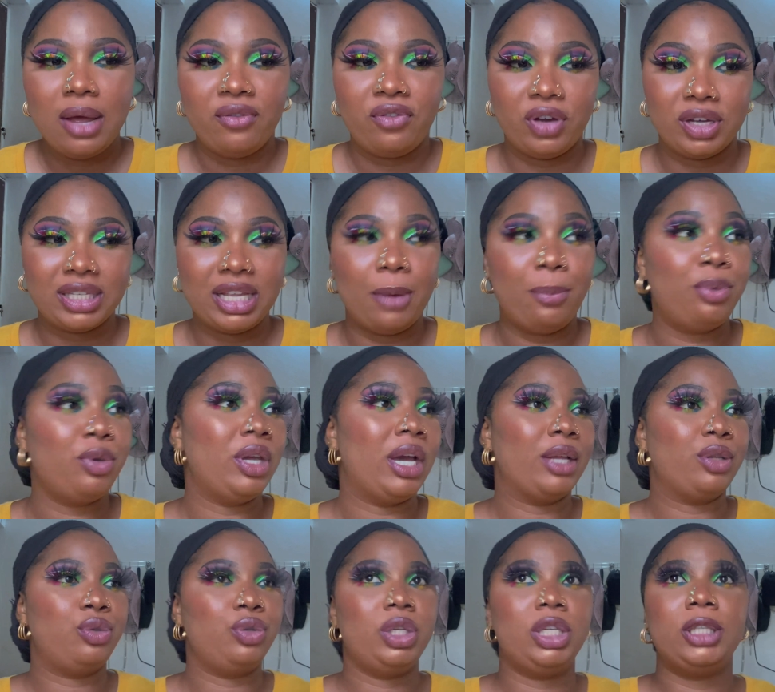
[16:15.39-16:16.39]
For example, you
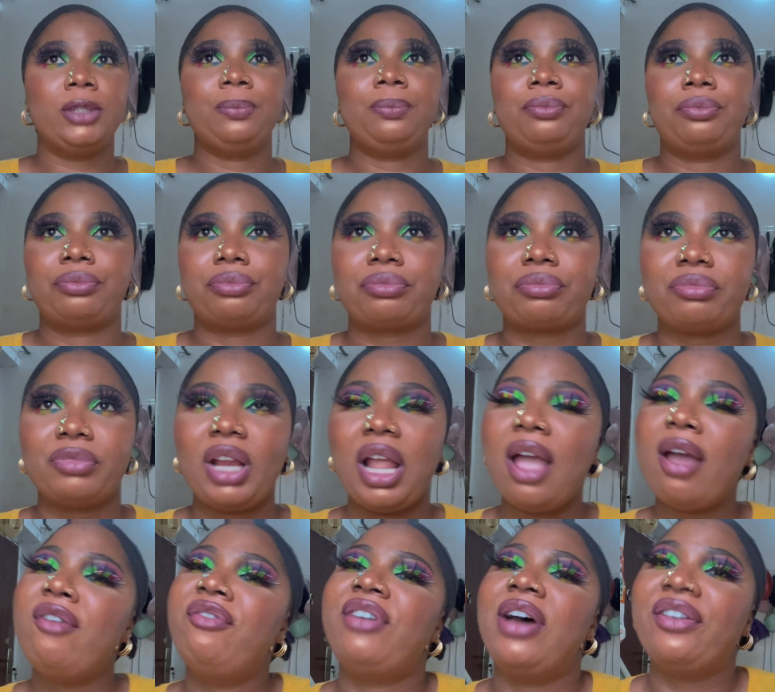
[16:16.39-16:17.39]
are doing
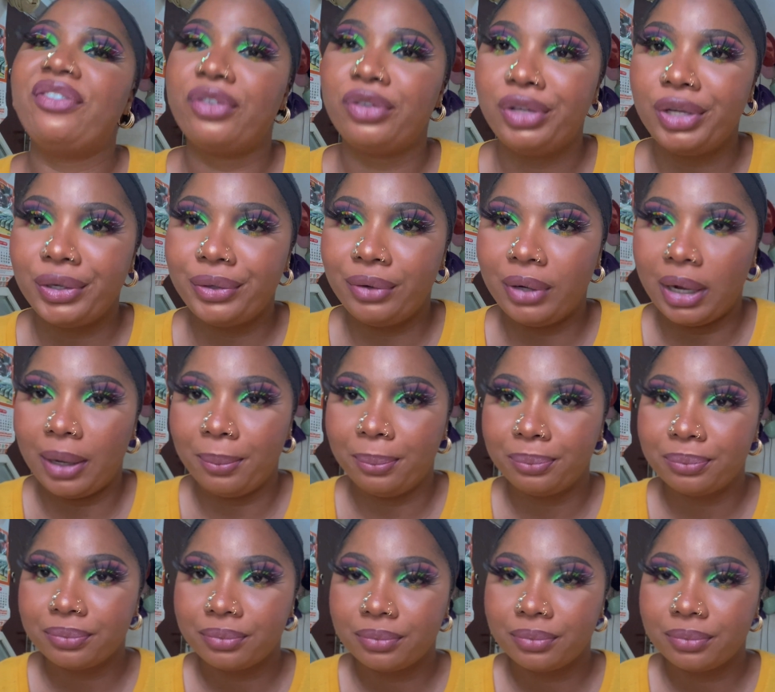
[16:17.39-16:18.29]
500 gram